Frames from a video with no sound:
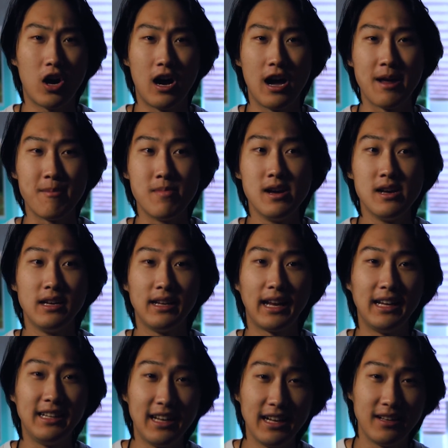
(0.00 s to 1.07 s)
I'm
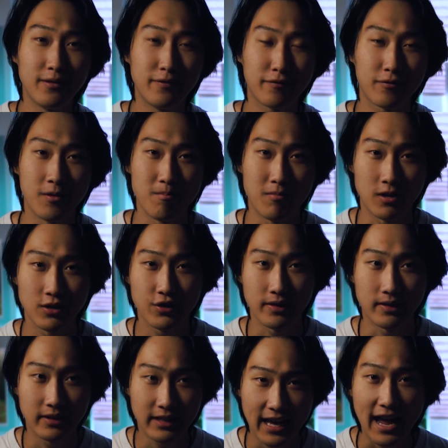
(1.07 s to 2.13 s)
a native from
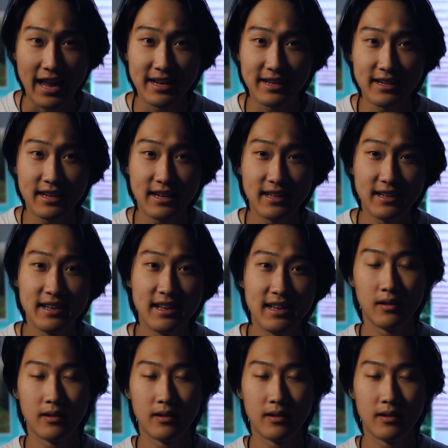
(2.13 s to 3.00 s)
Montreal, Canada.